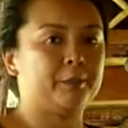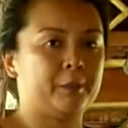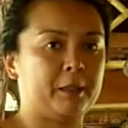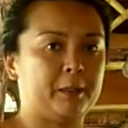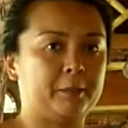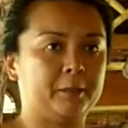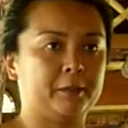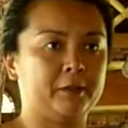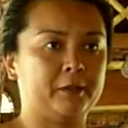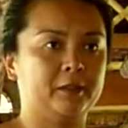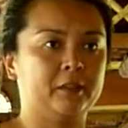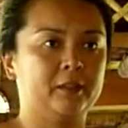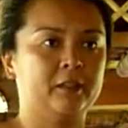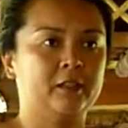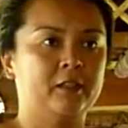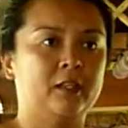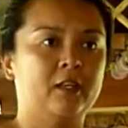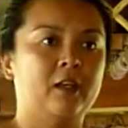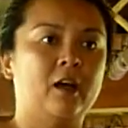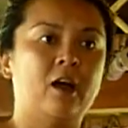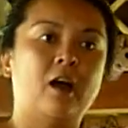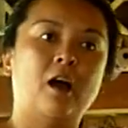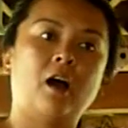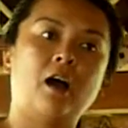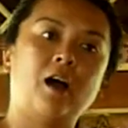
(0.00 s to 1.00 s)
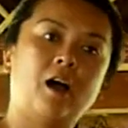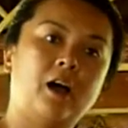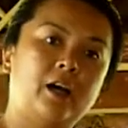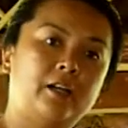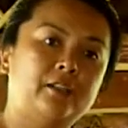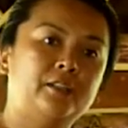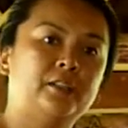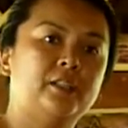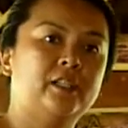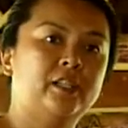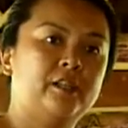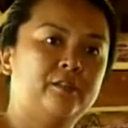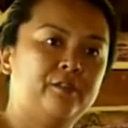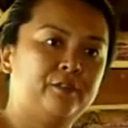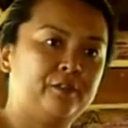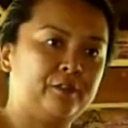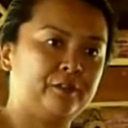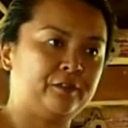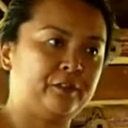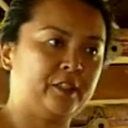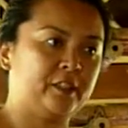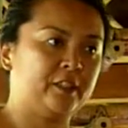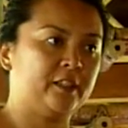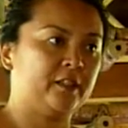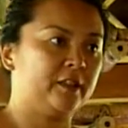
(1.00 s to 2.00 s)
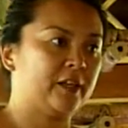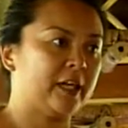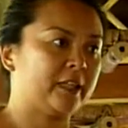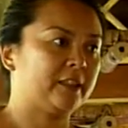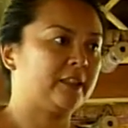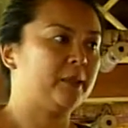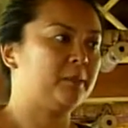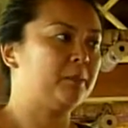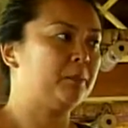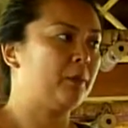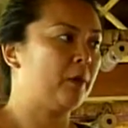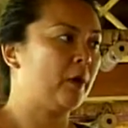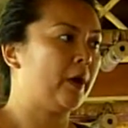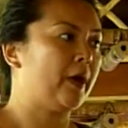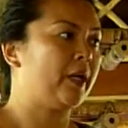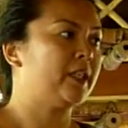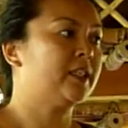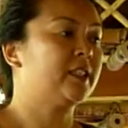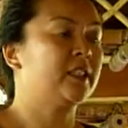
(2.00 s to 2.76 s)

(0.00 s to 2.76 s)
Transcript: people, 150 direct employees,